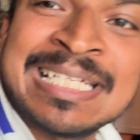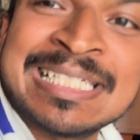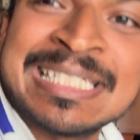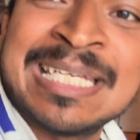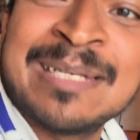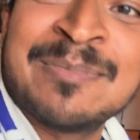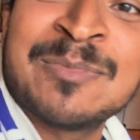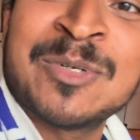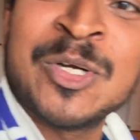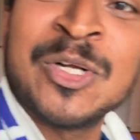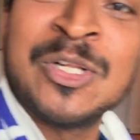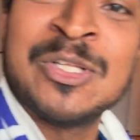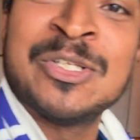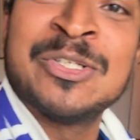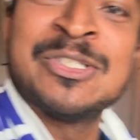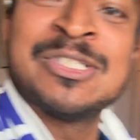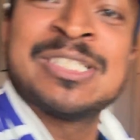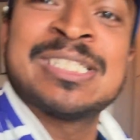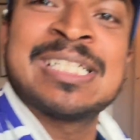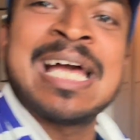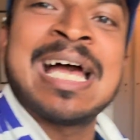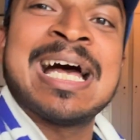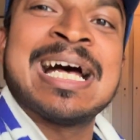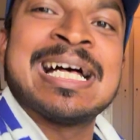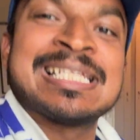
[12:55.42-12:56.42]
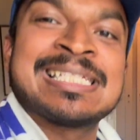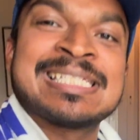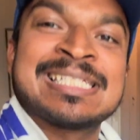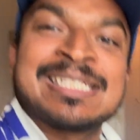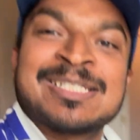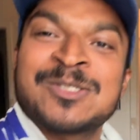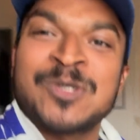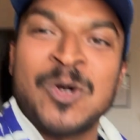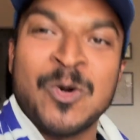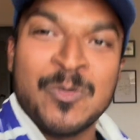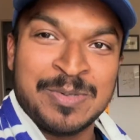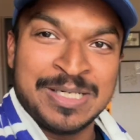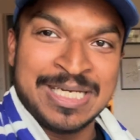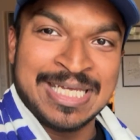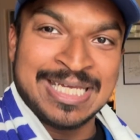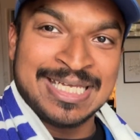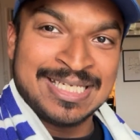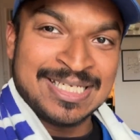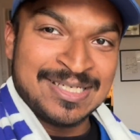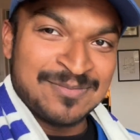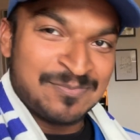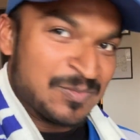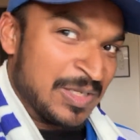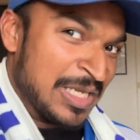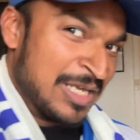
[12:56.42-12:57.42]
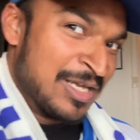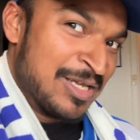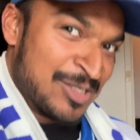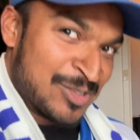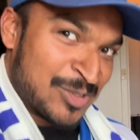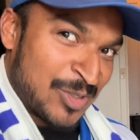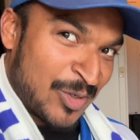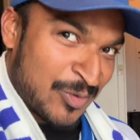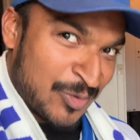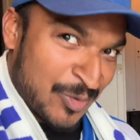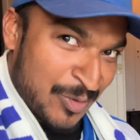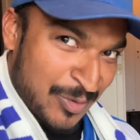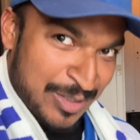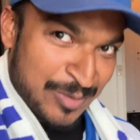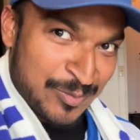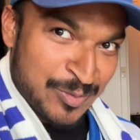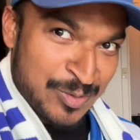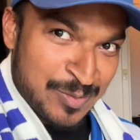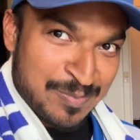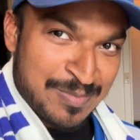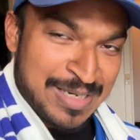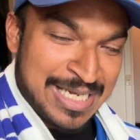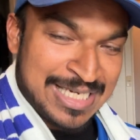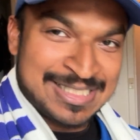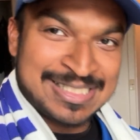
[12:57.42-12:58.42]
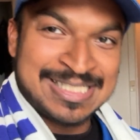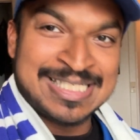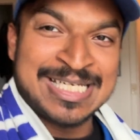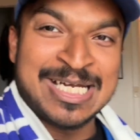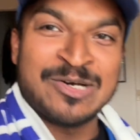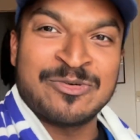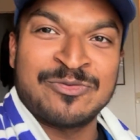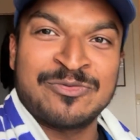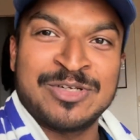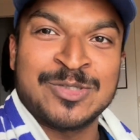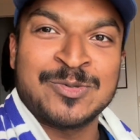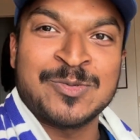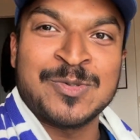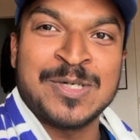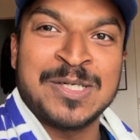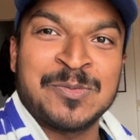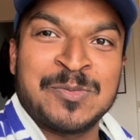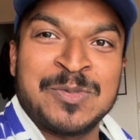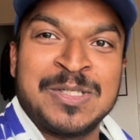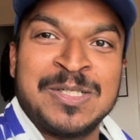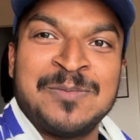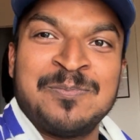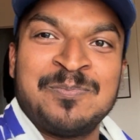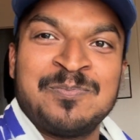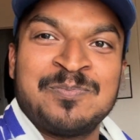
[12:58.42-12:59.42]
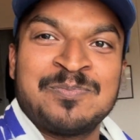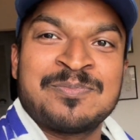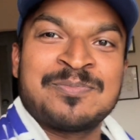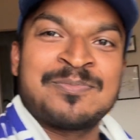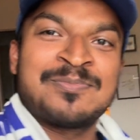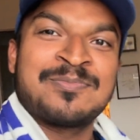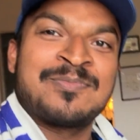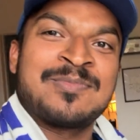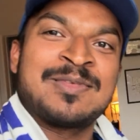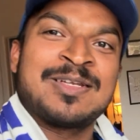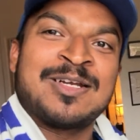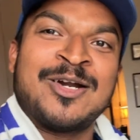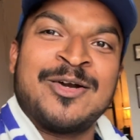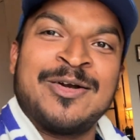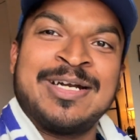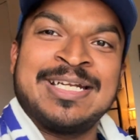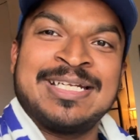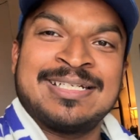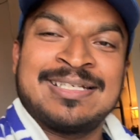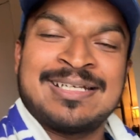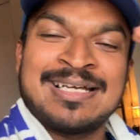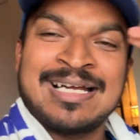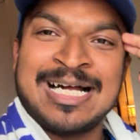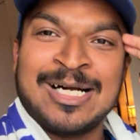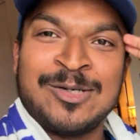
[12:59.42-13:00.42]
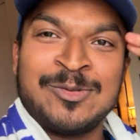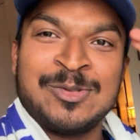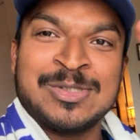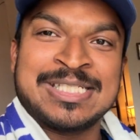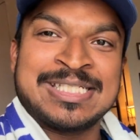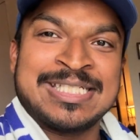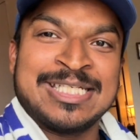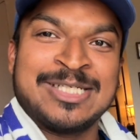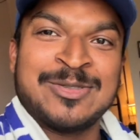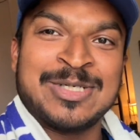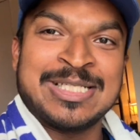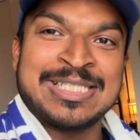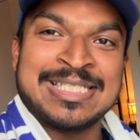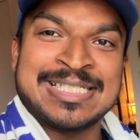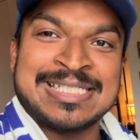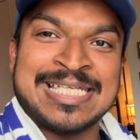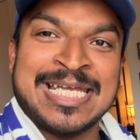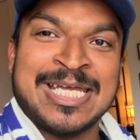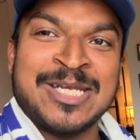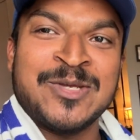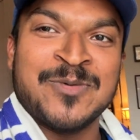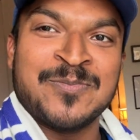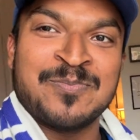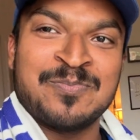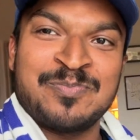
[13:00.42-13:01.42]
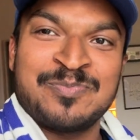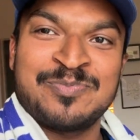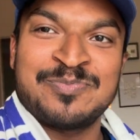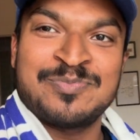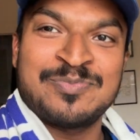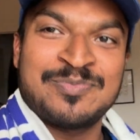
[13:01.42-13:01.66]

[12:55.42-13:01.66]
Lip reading: same colors as Copenhagen. So I thought it would match the outfit quite well. All right, I will see you at the stadium.